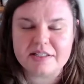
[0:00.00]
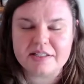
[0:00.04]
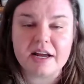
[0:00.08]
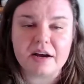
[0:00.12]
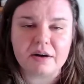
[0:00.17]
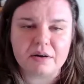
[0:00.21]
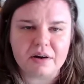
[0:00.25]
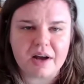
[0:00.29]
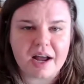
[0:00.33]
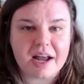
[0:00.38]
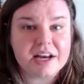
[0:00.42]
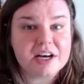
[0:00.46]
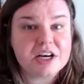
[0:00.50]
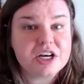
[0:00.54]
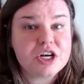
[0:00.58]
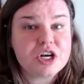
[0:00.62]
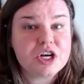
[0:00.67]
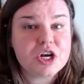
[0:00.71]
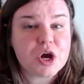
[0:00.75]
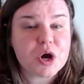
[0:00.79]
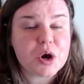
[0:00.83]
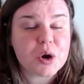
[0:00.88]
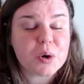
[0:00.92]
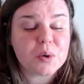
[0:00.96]
Now, I
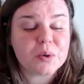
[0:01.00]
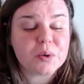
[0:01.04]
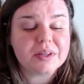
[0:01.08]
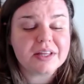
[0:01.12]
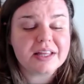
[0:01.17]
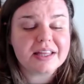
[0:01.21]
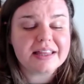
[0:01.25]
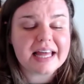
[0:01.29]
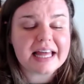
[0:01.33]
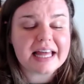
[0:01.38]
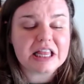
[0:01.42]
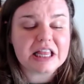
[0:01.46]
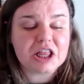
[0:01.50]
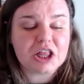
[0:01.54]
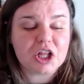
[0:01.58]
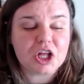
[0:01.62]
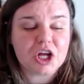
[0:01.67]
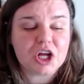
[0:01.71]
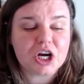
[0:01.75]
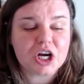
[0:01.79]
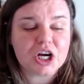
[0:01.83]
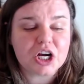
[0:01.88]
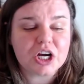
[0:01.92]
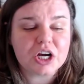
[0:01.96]
know that they
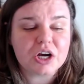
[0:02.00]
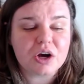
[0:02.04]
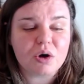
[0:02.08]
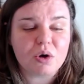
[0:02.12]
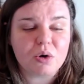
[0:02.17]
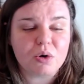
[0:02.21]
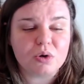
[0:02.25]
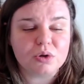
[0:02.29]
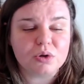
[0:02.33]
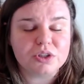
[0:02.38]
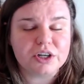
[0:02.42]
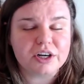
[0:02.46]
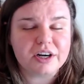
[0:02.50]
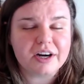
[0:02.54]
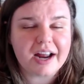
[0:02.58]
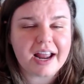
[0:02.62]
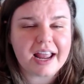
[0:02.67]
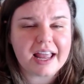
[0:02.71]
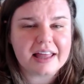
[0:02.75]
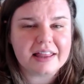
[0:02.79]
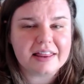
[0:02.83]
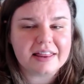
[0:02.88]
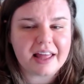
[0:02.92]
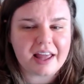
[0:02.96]
look older,
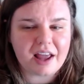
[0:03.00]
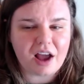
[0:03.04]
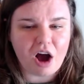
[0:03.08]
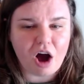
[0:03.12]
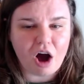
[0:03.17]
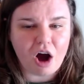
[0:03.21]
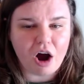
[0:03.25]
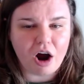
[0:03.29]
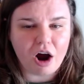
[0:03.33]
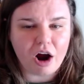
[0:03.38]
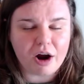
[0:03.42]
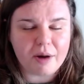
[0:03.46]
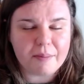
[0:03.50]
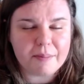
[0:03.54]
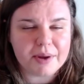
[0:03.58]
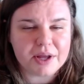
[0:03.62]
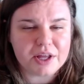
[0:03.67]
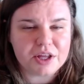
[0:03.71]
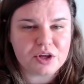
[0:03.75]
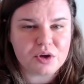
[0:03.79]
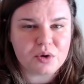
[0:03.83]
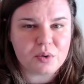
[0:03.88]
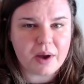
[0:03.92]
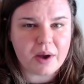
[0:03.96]
and they are,
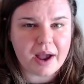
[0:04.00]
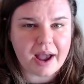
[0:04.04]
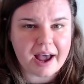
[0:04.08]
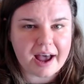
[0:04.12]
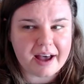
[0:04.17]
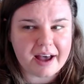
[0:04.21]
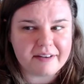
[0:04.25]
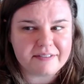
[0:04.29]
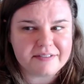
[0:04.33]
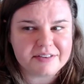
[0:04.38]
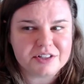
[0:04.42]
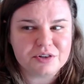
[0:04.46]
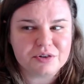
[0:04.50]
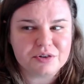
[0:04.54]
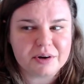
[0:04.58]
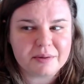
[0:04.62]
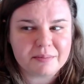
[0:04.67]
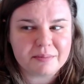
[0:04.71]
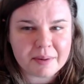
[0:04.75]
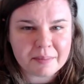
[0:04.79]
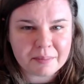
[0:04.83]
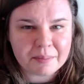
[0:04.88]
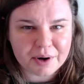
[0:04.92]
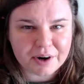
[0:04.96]
but you have to
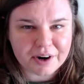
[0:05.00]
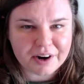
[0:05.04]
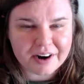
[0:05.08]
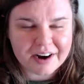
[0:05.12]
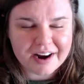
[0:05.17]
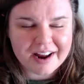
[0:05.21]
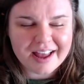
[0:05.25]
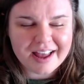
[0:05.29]
remember